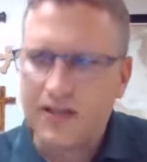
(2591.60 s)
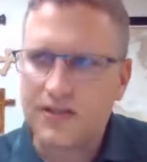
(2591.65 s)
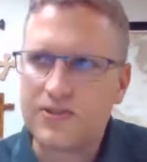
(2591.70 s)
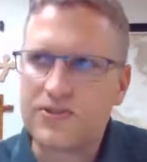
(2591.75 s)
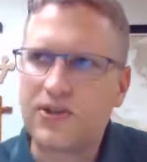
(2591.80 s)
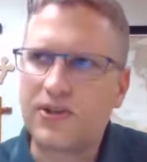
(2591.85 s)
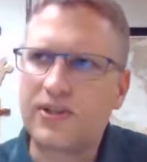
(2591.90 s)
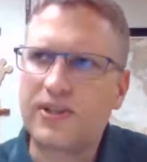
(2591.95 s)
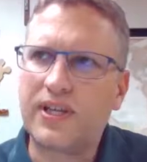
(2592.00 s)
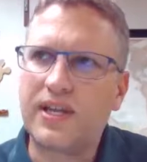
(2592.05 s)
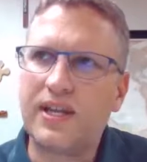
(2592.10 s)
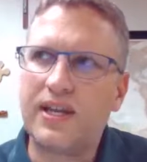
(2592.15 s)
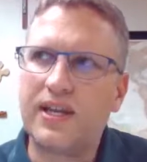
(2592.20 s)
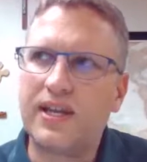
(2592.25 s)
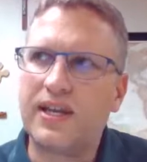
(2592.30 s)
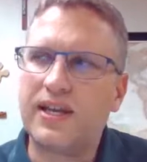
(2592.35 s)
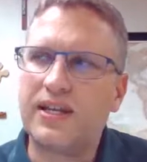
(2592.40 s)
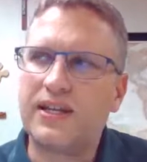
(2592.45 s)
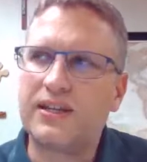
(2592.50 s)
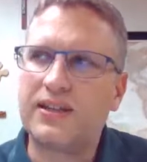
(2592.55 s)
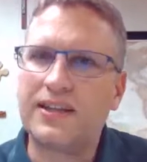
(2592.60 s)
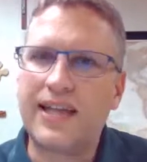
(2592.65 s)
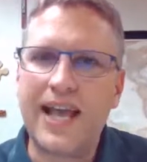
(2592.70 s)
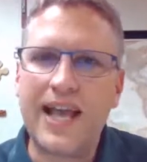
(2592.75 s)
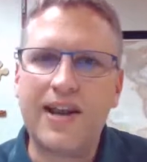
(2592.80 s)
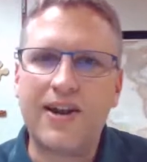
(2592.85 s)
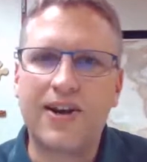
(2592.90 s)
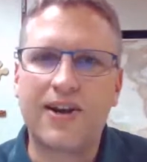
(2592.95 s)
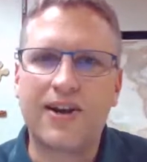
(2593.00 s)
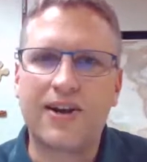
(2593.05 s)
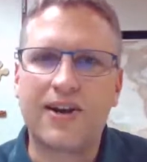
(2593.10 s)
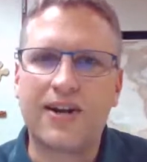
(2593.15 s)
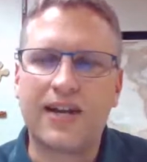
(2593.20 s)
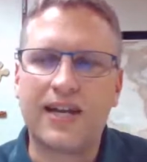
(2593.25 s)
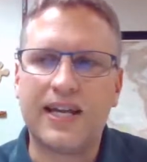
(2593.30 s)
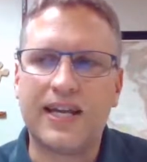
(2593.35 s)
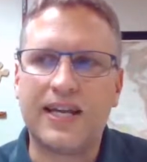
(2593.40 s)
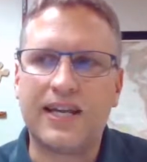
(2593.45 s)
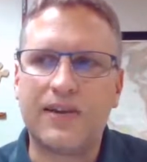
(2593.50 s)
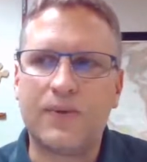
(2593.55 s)
Certainly
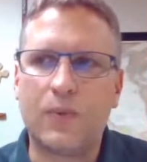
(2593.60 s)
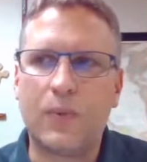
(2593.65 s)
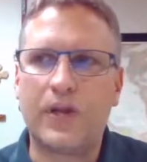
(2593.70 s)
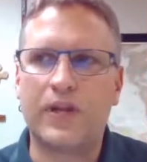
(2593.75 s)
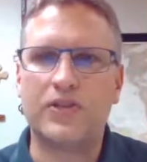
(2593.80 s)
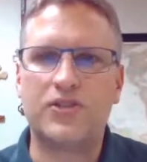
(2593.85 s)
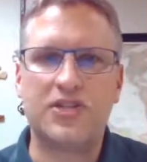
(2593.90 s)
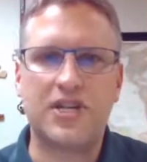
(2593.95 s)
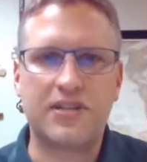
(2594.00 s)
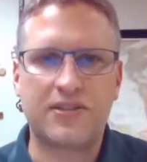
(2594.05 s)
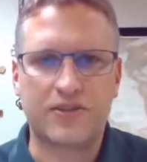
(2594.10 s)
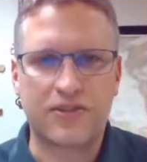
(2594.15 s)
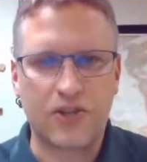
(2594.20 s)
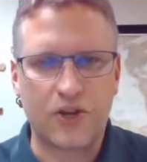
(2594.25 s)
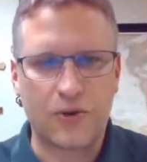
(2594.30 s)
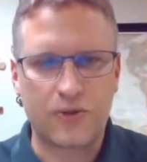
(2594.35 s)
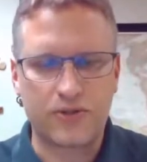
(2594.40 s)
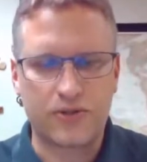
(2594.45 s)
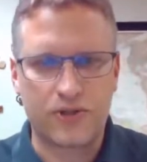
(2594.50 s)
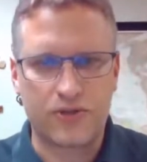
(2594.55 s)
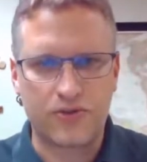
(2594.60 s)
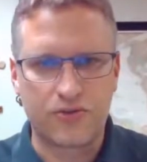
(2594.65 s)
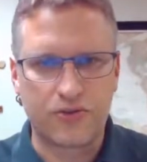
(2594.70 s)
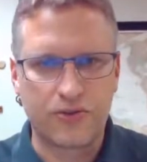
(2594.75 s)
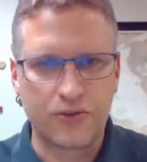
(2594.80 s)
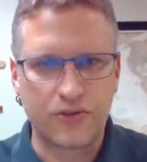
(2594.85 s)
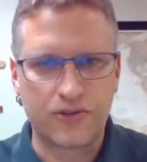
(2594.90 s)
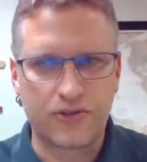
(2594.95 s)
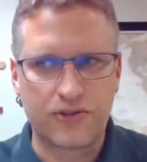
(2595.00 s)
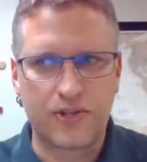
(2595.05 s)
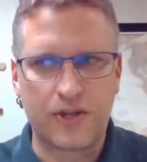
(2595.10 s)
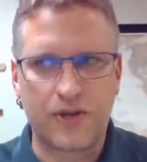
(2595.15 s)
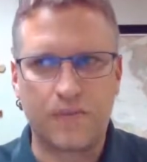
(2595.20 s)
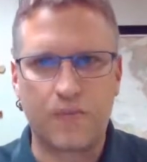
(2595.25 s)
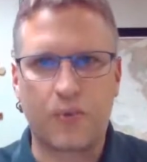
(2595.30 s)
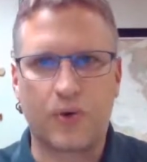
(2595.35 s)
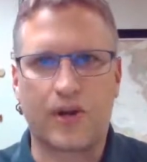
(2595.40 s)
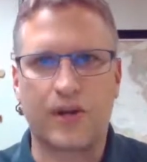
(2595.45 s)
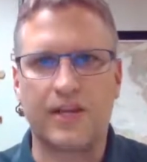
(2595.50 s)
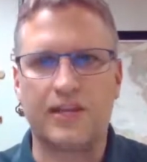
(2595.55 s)
later when Jesus goes to
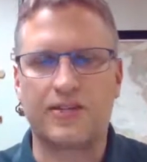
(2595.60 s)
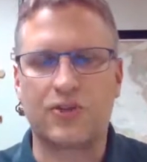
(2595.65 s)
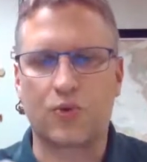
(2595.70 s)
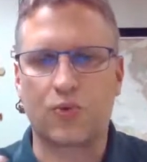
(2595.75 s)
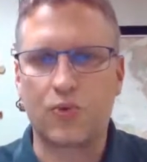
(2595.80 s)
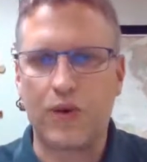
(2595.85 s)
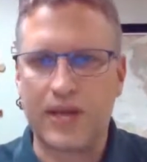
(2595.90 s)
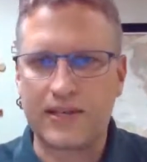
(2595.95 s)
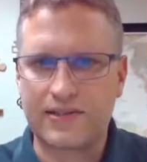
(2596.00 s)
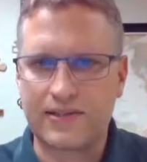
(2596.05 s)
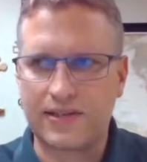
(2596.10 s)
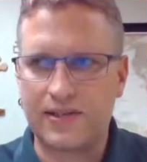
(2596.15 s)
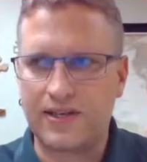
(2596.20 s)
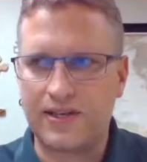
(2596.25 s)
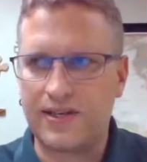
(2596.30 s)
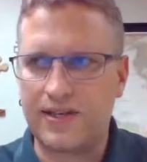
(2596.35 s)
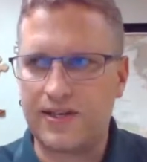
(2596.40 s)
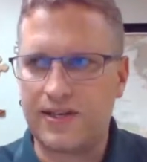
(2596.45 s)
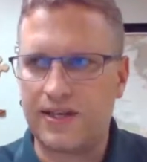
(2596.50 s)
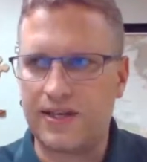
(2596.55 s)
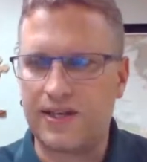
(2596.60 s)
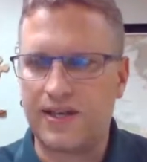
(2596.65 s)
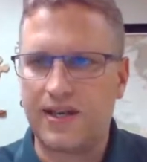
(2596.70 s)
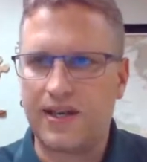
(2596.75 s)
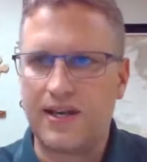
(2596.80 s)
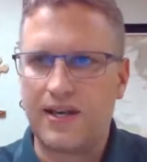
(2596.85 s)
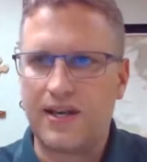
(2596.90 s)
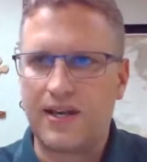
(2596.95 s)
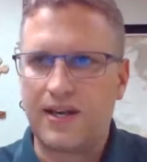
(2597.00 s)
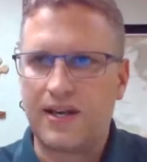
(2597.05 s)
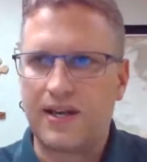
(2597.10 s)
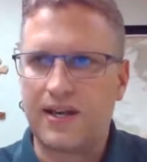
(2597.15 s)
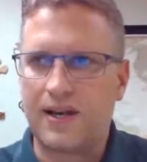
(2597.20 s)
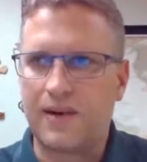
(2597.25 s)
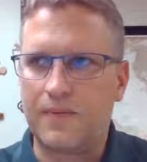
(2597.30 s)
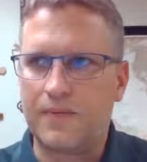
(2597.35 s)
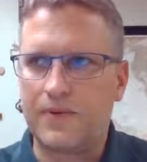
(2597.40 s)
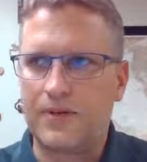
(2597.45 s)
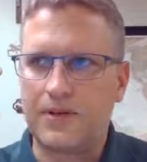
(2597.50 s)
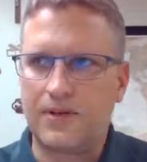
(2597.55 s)
Jerusalem where he's arrested, and
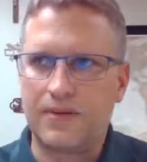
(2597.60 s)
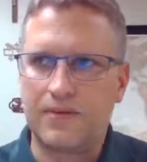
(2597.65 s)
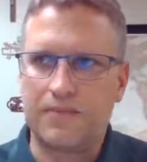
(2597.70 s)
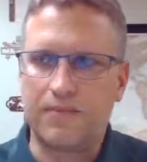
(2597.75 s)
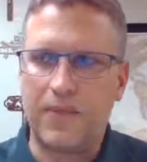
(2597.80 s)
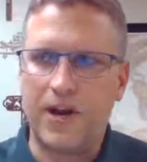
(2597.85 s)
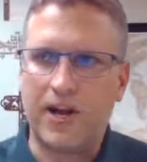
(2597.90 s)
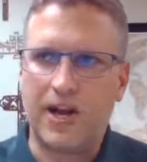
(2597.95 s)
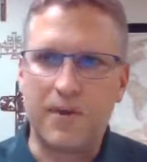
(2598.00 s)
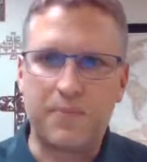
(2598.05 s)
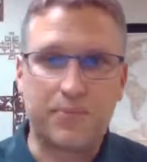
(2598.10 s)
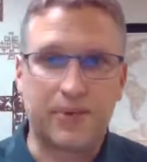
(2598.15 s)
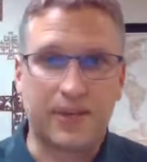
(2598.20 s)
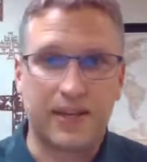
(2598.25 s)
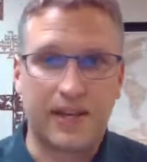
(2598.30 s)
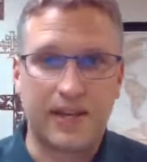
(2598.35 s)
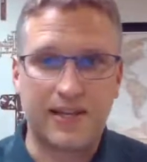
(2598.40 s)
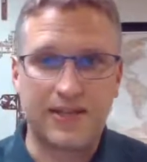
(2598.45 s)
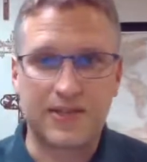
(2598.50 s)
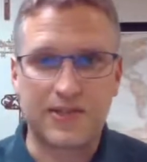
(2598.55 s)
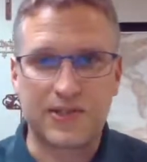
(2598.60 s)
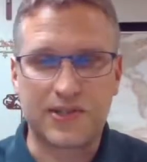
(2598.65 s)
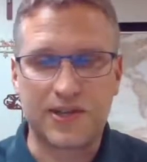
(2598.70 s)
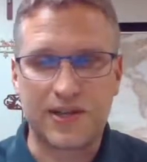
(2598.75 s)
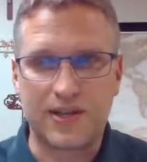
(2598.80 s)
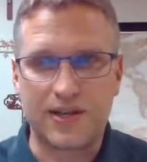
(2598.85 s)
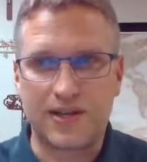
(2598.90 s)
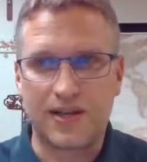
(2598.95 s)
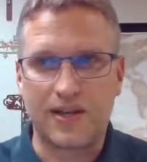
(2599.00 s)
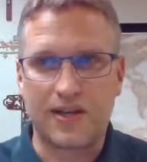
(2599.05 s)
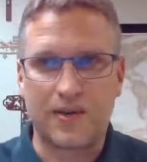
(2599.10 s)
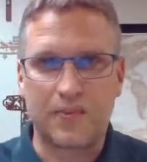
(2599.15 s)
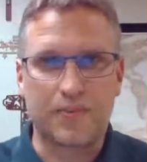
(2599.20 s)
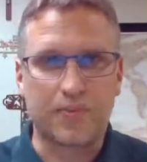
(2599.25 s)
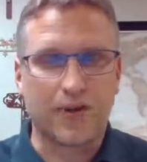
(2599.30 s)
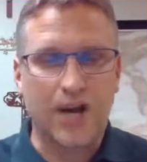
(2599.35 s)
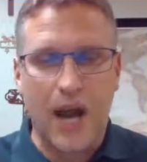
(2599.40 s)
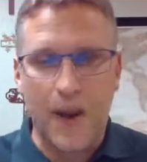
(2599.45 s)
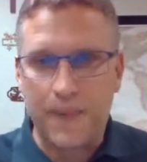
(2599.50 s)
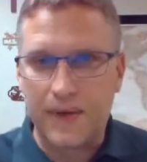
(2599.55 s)
uh, Mary plays
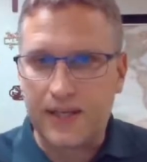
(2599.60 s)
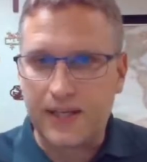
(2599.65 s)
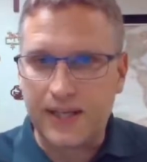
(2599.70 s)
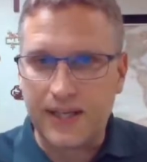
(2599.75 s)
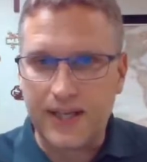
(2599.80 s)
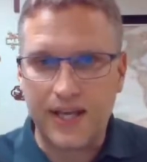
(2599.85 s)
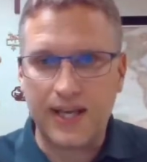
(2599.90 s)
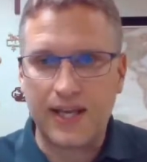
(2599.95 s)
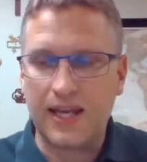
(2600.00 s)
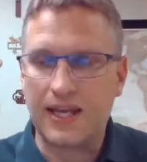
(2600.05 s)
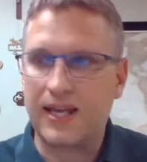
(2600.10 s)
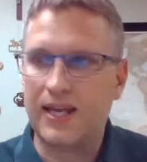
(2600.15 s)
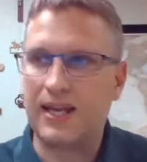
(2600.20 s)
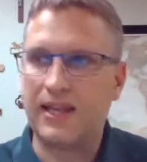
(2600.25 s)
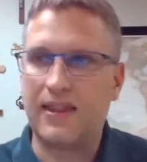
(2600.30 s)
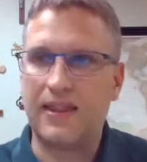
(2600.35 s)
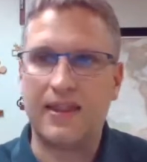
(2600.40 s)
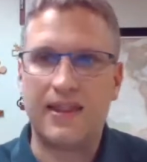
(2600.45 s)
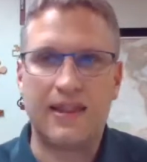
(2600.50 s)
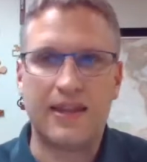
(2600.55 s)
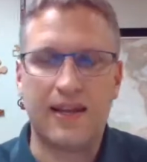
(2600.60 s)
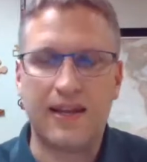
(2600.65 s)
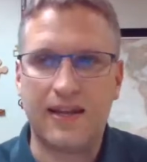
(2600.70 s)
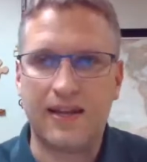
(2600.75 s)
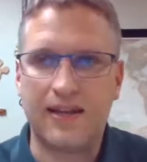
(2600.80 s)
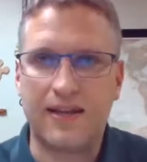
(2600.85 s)
prominently in